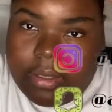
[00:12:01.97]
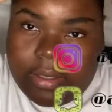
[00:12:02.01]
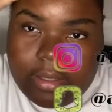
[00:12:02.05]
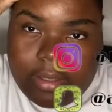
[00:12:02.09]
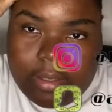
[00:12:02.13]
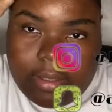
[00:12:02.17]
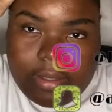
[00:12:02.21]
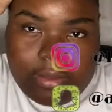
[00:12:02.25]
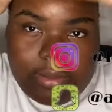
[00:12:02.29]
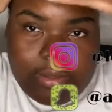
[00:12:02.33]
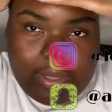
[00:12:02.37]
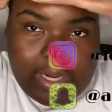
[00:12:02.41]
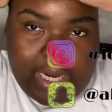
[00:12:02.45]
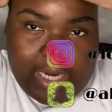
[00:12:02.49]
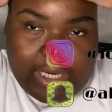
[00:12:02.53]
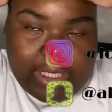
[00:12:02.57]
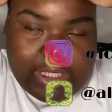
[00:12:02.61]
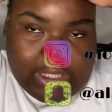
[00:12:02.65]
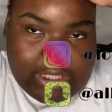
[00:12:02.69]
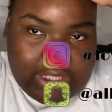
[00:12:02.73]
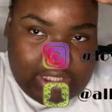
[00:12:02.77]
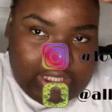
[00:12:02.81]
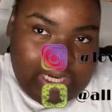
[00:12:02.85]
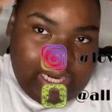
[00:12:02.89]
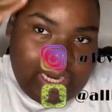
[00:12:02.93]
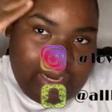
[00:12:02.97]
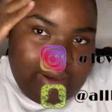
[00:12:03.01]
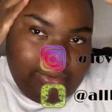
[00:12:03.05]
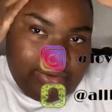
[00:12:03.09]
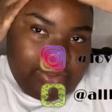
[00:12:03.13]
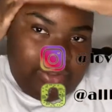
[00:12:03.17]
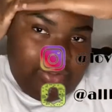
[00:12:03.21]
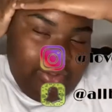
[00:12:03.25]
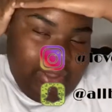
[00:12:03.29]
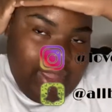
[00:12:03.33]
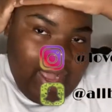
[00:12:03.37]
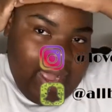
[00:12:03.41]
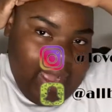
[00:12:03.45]
thought I should share it with
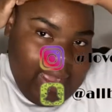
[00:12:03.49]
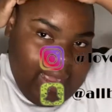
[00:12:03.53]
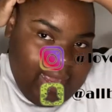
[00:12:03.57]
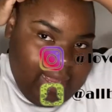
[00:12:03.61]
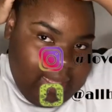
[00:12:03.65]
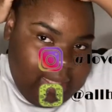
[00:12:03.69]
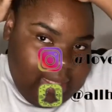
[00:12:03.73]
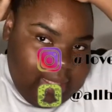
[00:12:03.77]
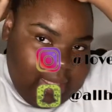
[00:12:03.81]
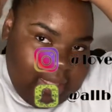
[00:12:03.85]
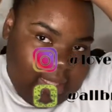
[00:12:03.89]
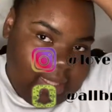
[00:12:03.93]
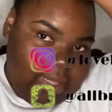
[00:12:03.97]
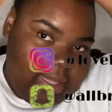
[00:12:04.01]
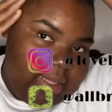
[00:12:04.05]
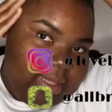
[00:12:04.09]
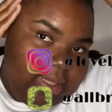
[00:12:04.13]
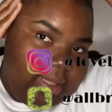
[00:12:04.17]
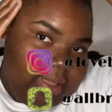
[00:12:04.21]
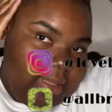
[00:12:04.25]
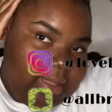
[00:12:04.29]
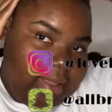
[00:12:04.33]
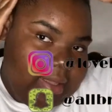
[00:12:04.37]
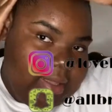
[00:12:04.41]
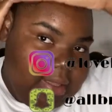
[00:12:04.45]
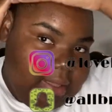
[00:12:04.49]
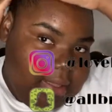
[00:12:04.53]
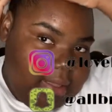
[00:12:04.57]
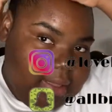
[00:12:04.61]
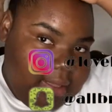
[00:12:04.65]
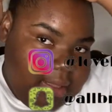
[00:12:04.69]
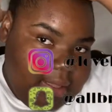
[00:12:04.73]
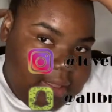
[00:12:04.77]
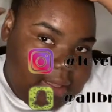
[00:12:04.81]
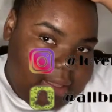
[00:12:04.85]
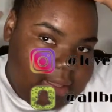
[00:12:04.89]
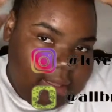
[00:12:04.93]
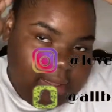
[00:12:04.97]
you guys,
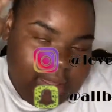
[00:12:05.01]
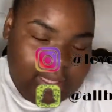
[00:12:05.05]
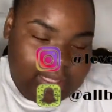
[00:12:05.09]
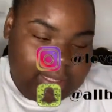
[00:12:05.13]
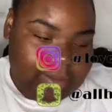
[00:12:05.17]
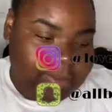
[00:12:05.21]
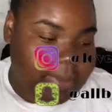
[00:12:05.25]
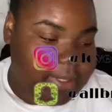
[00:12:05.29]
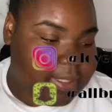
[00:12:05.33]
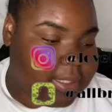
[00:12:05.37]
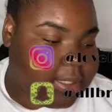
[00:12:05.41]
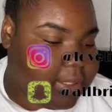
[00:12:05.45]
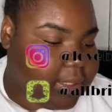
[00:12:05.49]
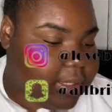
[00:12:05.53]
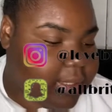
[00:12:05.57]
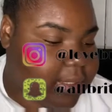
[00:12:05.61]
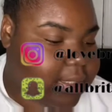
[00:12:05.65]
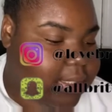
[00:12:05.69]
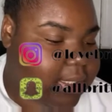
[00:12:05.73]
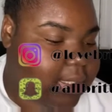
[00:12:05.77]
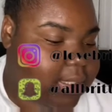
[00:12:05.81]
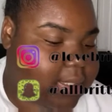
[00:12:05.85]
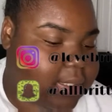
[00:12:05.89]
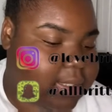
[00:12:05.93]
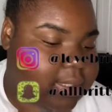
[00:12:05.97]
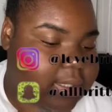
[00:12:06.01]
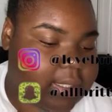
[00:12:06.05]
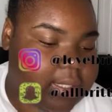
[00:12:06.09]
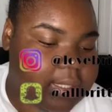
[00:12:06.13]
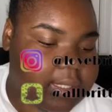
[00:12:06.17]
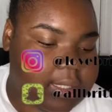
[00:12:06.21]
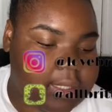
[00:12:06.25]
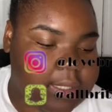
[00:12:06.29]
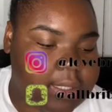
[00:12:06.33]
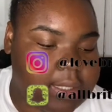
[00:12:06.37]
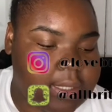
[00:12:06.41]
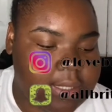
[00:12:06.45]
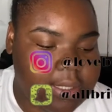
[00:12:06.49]
especially since
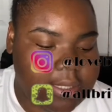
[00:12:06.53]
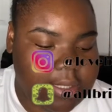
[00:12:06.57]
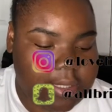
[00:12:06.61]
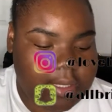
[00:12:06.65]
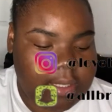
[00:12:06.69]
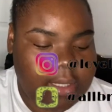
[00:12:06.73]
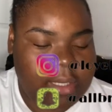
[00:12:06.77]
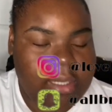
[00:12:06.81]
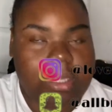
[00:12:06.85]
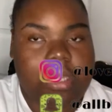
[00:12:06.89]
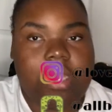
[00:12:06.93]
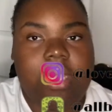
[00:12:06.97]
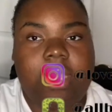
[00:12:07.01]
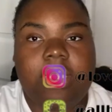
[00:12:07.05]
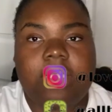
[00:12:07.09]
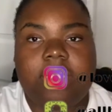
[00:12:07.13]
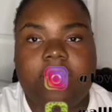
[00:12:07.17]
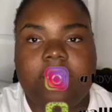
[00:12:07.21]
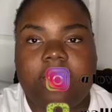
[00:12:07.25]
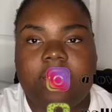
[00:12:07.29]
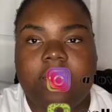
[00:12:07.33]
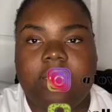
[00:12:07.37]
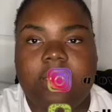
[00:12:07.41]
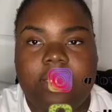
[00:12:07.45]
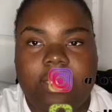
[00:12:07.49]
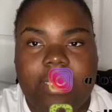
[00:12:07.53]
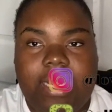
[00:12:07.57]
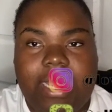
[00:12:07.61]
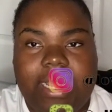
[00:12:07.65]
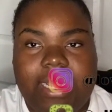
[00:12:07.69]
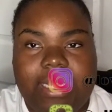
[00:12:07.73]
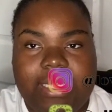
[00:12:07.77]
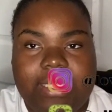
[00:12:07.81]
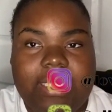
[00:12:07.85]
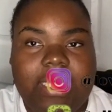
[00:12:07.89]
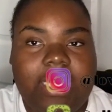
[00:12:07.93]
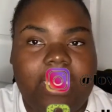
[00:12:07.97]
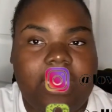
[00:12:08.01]
it's, like I
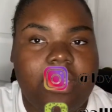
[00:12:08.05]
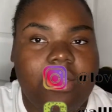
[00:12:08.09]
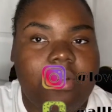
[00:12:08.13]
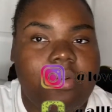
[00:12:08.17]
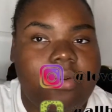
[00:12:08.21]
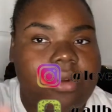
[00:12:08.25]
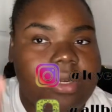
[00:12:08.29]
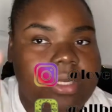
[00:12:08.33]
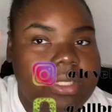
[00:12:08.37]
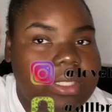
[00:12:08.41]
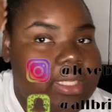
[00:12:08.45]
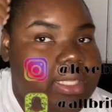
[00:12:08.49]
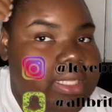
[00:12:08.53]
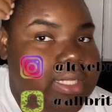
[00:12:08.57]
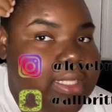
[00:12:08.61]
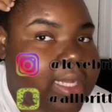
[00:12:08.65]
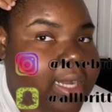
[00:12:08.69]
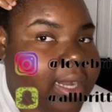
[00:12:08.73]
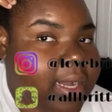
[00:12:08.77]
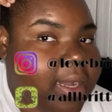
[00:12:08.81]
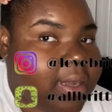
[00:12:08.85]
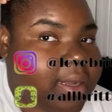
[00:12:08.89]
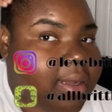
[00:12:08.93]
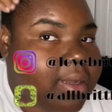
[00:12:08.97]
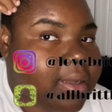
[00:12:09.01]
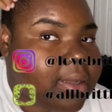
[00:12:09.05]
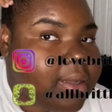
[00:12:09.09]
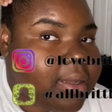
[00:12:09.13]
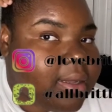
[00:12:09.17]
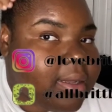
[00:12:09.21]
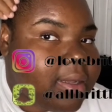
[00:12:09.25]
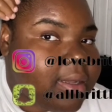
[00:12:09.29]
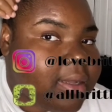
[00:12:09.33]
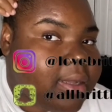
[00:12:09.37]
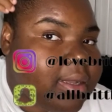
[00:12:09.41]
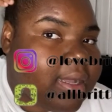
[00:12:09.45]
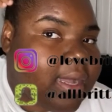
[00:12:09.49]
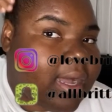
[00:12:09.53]
said, quarantine time.
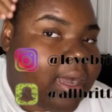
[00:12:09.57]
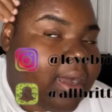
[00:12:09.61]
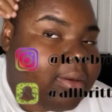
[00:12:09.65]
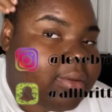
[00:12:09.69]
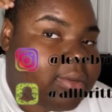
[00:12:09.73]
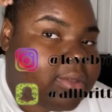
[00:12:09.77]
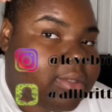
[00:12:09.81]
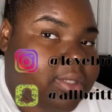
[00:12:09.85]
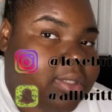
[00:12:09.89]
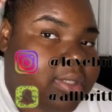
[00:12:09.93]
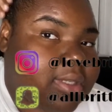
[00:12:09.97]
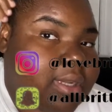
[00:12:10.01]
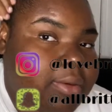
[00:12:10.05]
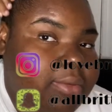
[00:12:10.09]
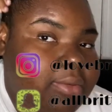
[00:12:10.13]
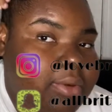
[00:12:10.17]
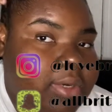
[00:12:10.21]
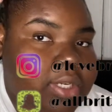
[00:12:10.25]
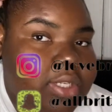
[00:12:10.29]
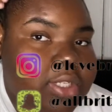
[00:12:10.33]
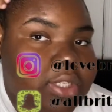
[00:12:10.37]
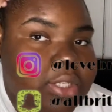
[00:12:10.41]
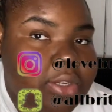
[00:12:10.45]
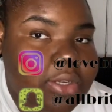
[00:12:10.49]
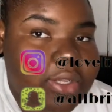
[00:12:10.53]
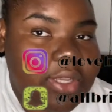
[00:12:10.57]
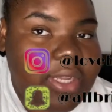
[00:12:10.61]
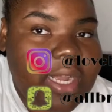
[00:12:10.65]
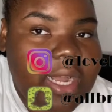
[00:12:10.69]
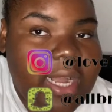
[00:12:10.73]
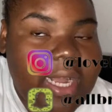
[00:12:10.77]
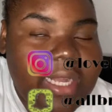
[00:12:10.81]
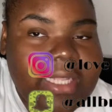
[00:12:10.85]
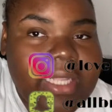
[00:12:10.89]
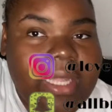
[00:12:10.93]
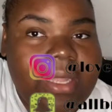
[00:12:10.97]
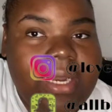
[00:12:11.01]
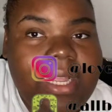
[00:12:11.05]
I want to show you
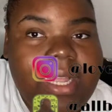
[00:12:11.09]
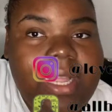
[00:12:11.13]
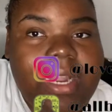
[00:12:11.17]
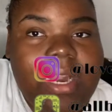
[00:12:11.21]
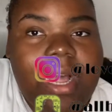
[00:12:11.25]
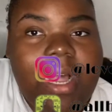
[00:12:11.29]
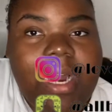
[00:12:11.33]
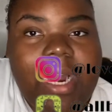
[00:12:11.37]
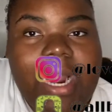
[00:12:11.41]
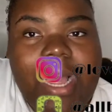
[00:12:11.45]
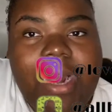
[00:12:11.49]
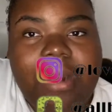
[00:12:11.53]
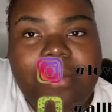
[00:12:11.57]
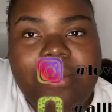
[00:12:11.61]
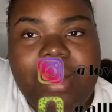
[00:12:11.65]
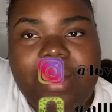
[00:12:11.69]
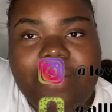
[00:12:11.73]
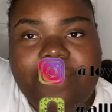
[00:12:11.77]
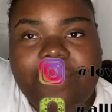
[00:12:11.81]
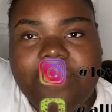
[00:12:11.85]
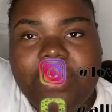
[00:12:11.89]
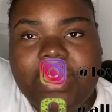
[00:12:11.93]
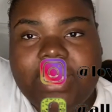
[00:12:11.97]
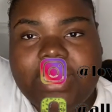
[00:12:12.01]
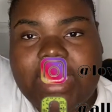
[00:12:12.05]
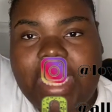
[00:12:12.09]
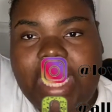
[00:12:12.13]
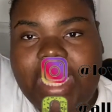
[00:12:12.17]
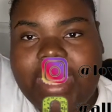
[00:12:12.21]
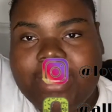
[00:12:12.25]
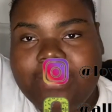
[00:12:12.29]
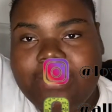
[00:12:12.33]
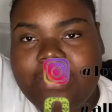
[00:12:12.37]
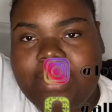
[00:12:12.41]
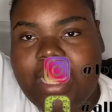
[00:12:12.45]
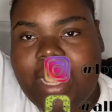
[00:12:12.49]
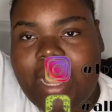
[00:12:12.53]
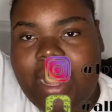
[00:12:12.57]
guys. And then a lot of my friends asked
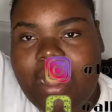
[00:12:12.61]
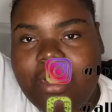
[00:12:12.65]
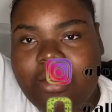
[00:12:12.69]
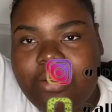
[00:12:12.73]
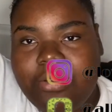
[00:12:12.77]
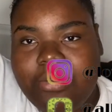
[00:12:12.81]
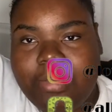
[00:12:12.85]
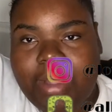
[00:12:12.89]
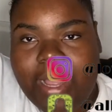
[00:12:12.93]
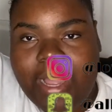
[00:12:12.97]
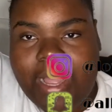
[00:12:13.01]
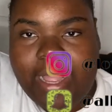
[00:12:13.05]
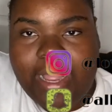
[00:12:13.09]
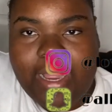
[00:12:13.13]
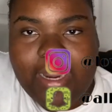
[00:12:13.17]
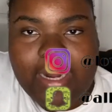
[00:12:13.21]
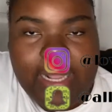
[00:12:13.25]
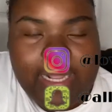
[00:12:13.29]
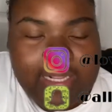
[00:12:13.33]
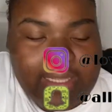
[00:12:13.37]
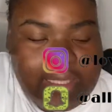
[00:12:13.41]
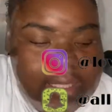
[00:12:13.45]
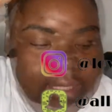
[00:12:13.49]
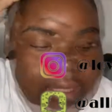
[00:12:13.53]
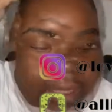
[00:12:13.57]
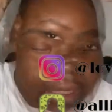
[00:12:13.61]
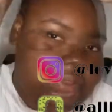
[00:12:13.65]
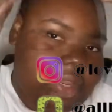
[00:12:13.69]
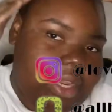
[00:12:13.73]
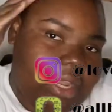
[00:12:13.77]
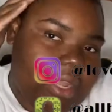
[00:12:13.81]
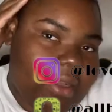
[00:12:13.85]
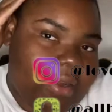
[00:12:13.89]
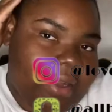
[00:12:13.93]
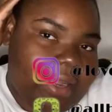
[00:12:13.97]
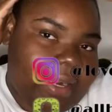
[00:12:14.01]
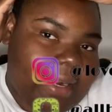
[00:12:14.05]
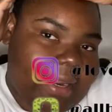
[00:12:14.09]
me how I do my hair like this
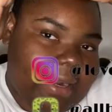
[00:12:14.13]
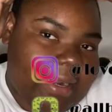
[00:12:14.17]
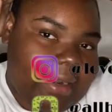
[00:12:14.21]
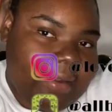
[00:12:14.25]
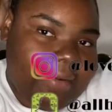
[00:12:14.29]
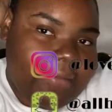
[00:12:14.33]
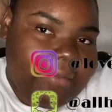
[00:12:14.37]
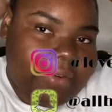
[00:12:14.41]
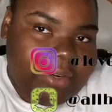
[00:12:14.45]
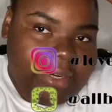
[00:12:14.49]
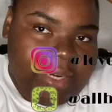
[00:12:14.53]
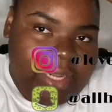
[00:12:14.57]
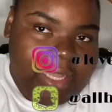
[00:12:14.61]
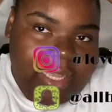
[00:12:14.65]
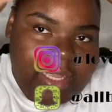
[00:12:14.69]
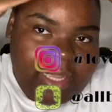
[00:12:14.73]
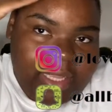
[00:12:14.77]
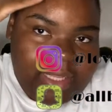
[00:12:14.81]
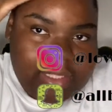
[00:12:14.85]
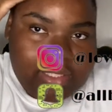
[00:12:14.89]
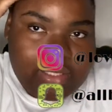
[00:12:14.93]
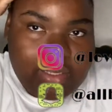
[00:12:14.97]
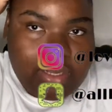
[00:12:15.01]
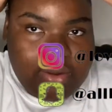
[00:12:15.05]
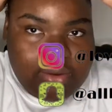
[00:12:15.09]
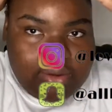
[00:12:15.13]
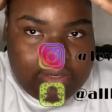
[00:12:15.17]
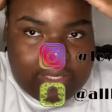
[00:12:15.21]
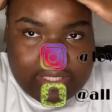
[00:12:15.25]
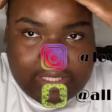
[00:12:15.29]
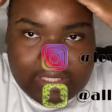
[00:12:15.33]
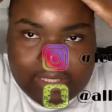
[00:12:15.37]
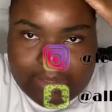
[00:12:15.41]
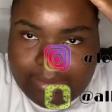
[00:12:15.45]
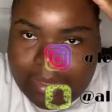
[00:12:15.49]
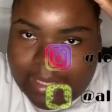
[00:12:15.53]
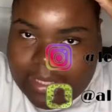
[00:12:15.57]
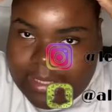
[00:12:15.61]
video, and I never did. So this is
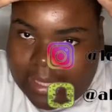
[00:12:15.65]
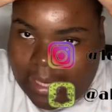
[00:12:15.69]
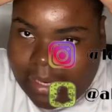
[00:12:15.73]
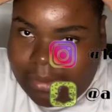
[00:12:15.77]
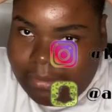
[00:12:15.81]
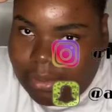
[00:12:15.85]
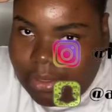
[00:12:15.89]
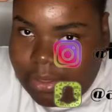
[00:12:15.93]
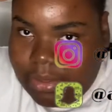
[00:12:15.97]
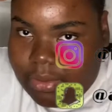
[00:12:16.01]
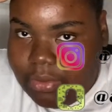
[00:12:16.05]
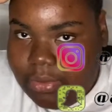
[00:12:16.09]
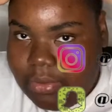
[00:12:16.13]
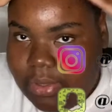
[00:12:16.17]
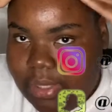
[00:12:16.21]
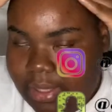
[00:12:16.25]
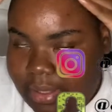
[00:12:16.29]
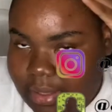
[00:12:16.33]
my time to do it.